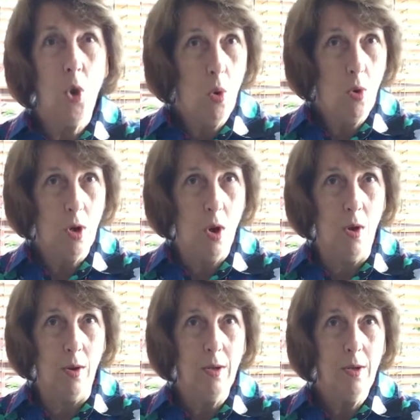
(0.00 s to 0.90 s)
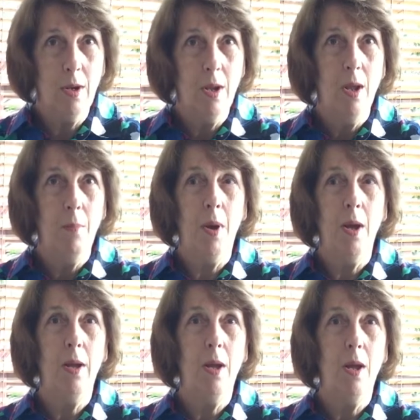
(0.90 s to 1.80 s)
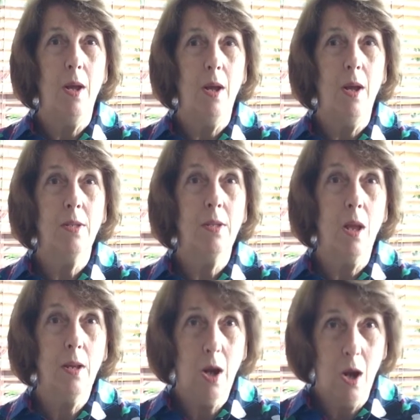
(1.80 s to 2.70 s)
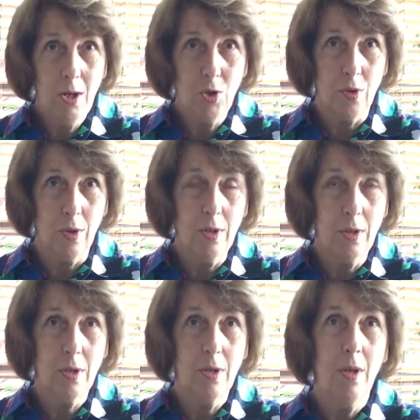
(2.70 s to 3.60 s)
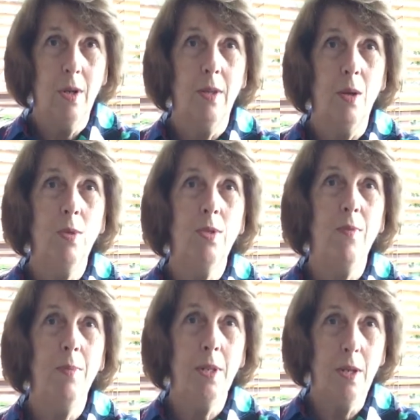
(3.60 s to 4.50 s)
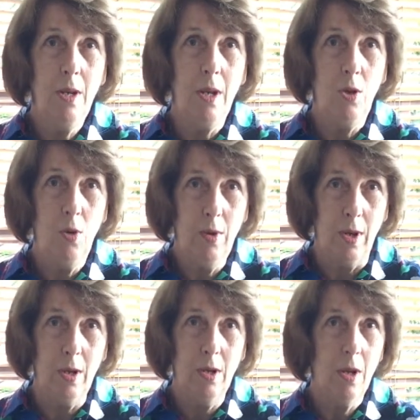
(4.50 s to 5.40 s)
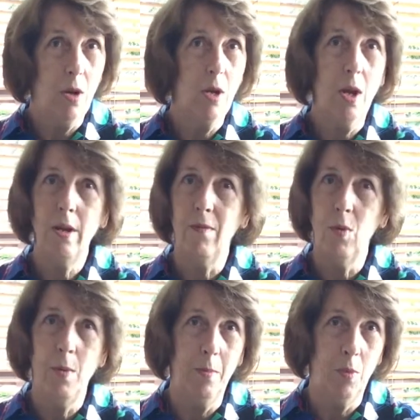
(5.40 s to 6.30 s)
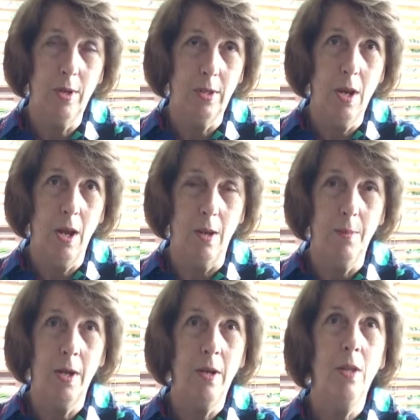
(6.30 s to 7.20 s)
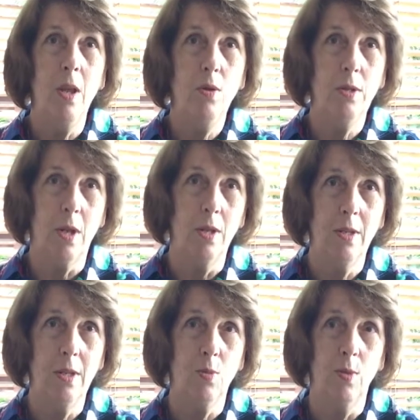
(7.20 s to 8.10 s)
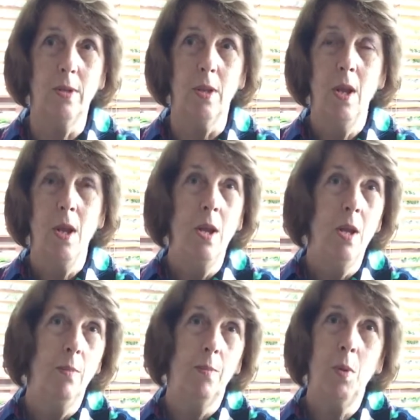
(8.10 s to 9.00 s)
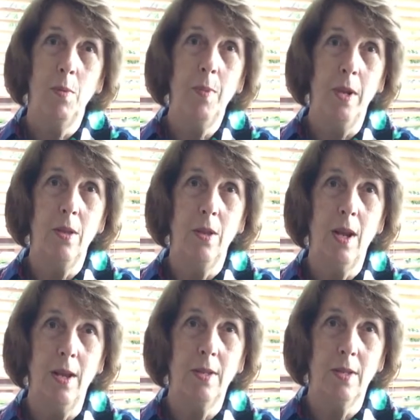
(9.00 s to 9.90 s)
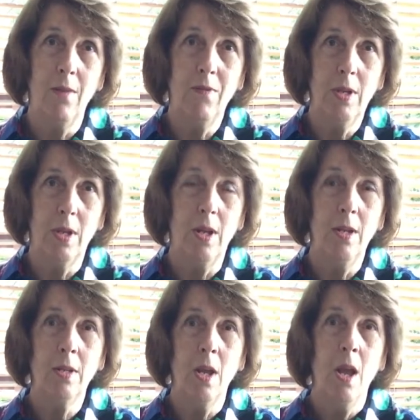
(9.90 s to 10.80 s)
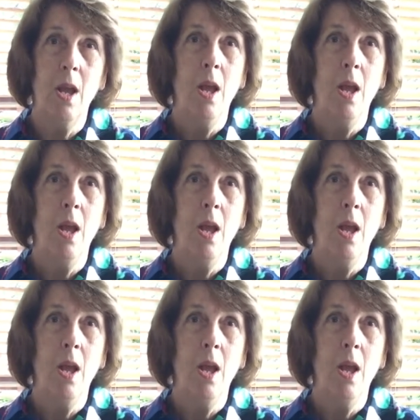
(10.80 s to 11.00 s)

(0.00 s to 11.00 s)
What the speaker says: talk on by a psychiatrist that was from Sydney Uni. Now, I can't even remember his name. And in those days, this was probably the late 70s.